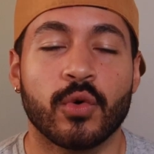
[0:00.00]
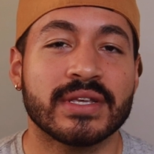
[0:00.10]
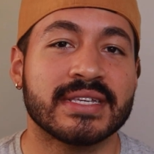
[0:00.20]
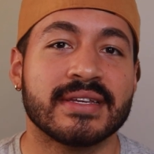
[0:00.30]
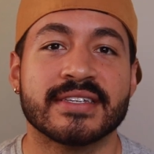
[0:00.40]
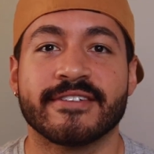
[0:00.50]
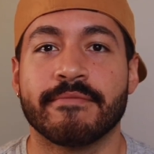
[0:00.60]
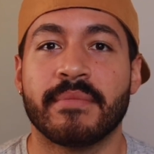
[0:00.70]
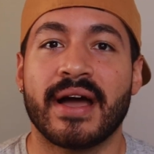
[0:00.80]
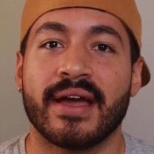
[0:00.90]
noisiness
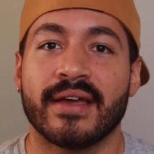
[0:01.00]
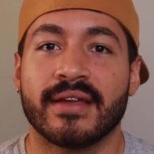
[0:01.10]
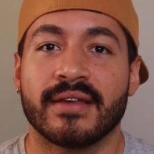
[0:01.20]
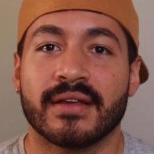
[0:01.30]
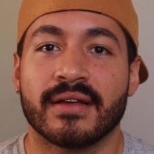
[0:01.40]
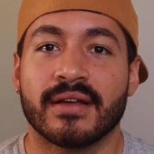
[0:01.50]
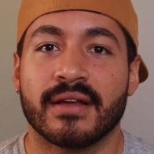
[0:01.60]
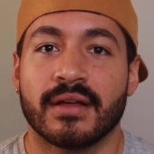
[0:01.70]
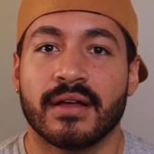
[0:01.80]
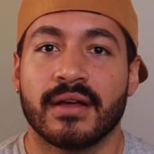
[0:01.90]
of my
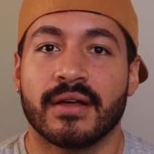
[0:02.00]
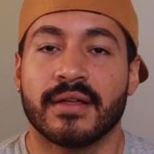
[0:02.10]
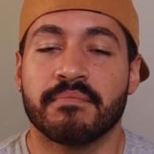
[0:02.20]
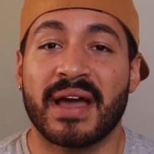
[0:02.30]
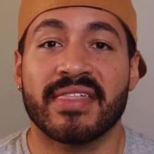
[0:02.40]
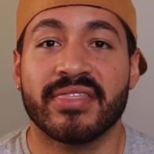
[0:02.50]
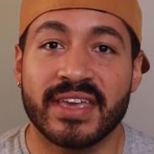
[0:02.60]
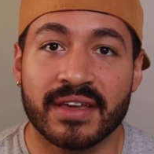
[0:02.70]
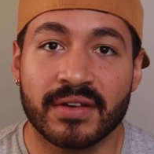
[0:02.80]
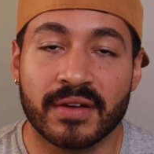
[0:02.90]

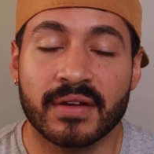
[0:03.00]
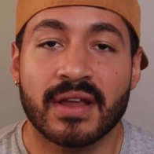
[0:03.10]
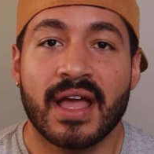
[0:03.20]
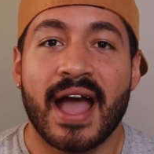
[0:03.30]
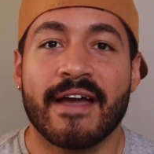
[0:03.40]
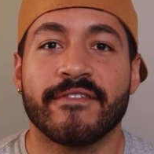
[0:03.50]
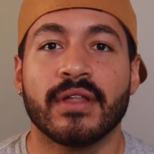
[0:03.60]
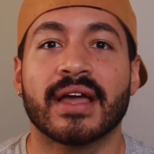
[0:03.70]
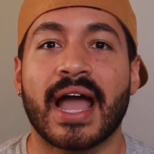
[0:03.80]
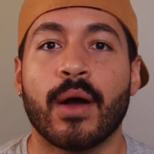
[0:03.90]
theater, I feel
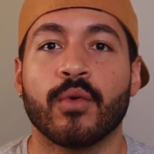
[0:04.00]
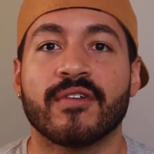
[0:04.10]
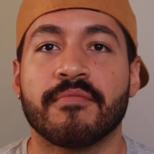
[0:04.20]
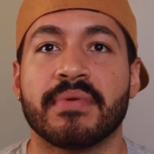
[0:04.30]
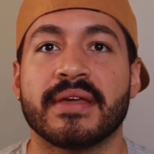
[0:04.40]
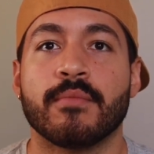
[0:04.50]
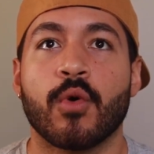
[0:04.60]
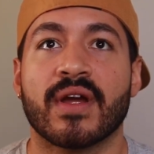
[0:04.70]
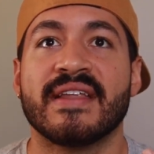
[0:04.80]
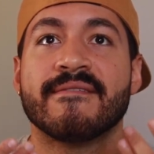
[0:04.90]
like I would have been
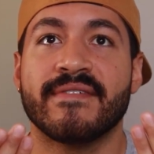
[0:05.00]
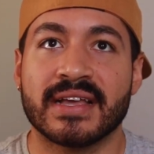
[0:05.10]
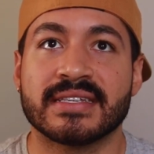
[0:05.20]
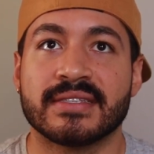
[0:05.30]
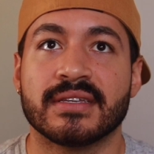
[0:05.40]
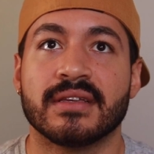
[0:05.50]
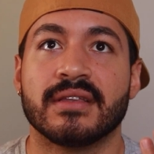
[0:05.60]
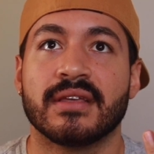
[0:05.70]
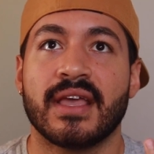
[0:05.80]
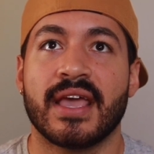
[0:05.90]
more
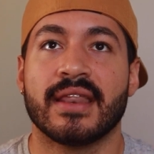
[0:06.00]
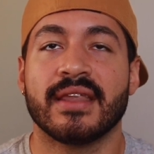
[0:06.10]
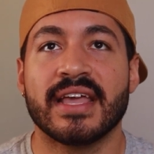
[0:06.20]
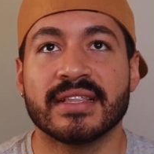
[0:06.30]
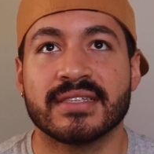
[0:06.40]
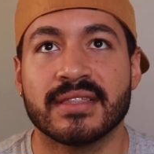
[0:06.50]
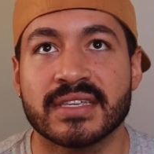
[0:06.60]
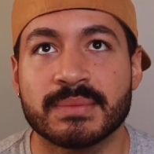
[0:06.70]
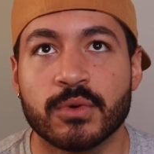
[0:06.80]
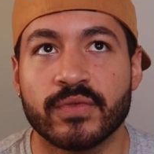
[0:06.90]
invested and into
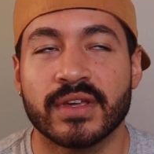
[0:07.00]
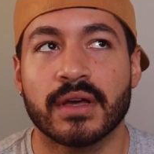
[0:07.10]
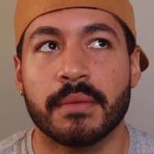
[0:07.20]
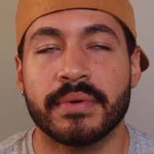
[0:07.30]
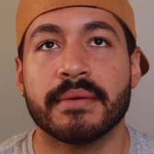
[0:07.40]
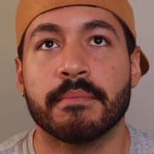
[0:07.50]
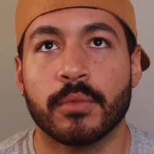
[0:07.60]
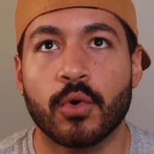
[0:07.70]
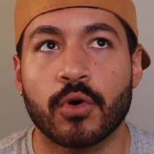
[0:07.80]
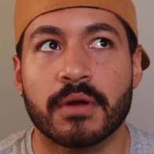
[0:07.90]
this movie a bit
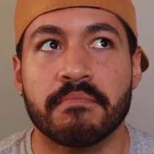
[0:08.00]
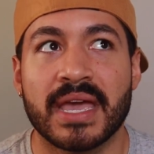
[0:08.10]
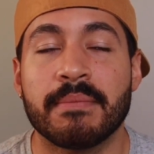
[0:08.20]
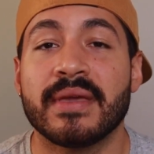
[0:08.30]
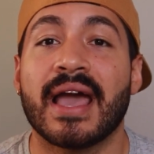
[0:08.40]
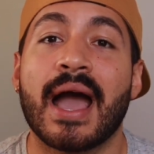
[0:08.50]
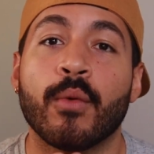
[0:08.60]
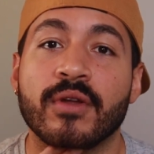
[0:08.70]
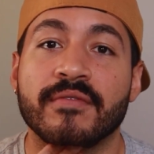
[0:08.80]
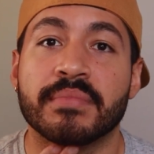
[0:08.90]
more. Maybe I
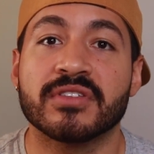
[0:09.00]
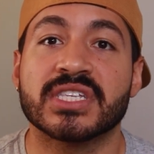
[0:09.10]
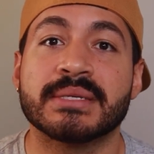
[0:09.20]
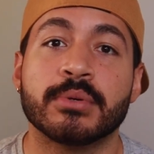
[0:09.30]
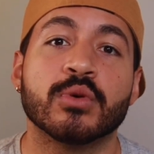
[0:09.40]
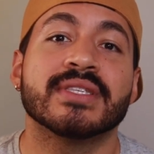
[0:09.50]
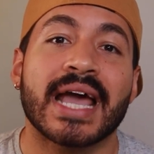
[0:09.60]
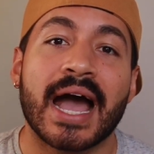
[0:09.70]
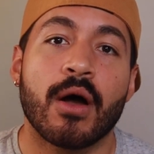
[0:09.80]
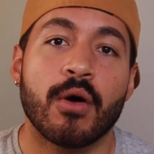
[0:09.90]
would have been spooked
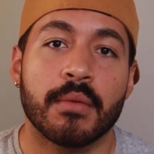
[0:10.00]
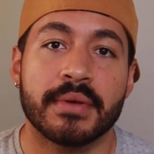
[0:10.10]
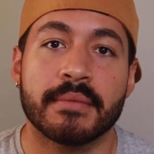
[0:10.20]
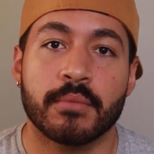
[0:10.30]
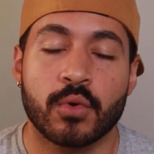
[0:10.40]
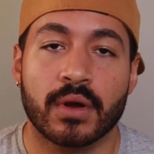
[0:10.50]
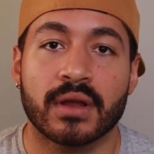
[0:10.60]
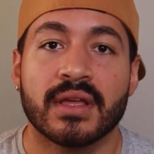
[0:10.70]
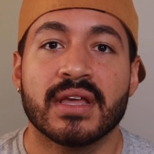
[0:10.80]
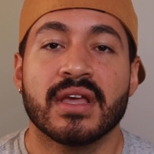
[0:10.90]
out a bit more.